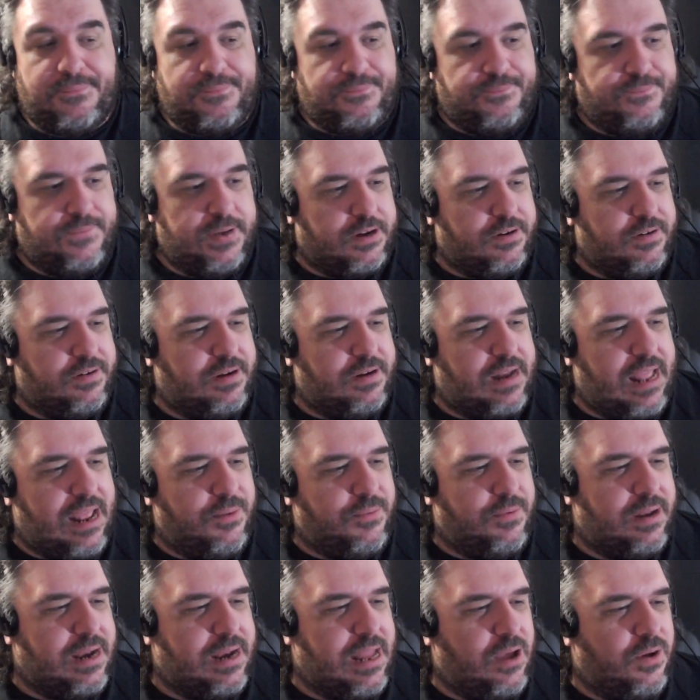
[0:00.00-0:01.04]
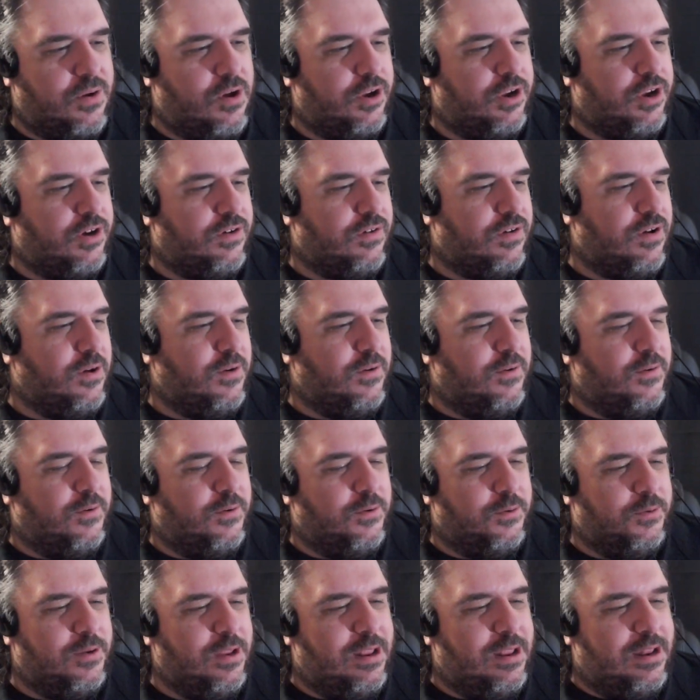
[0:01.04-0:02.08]
Figure that one out your
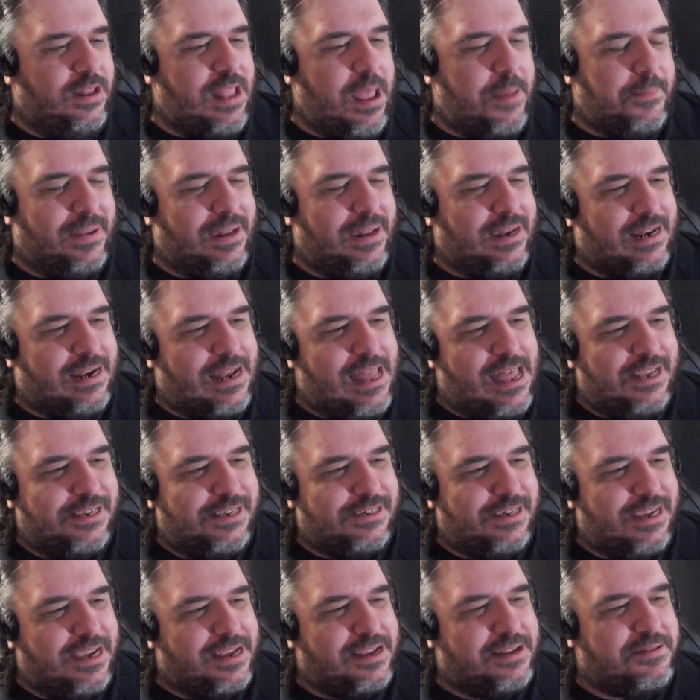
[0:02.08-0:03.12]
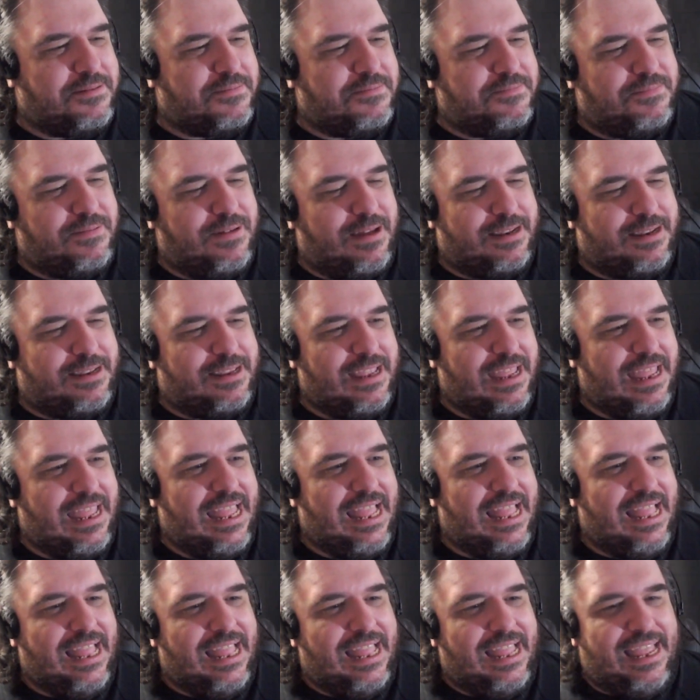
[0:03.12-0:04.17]
own. That bit of logic, but
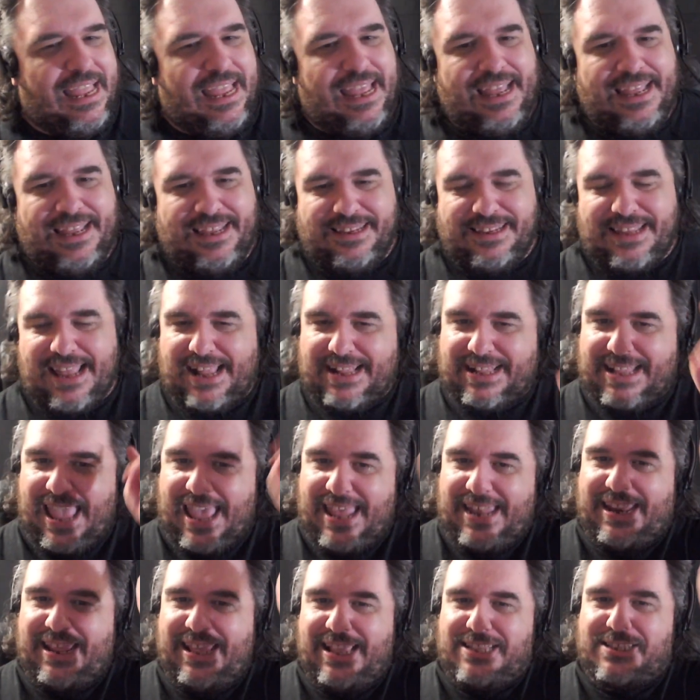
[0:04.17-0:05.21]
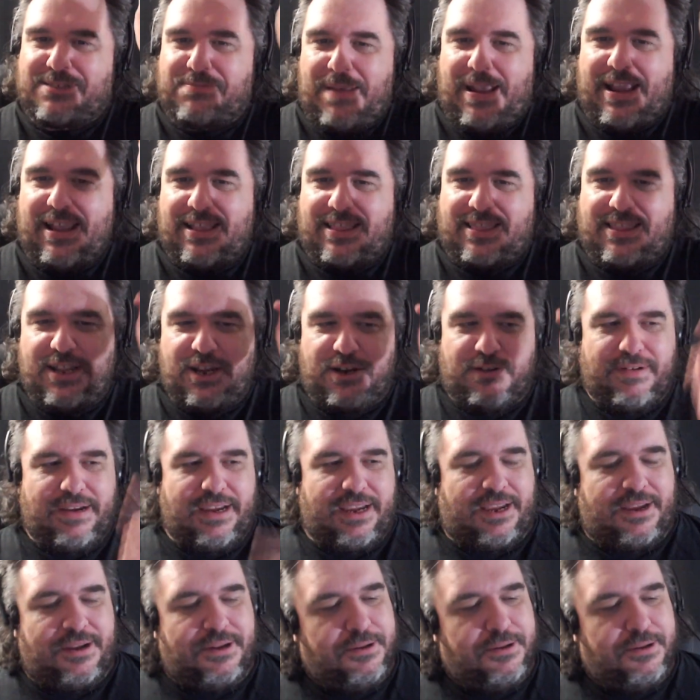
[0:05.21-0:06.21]
like that is my theory.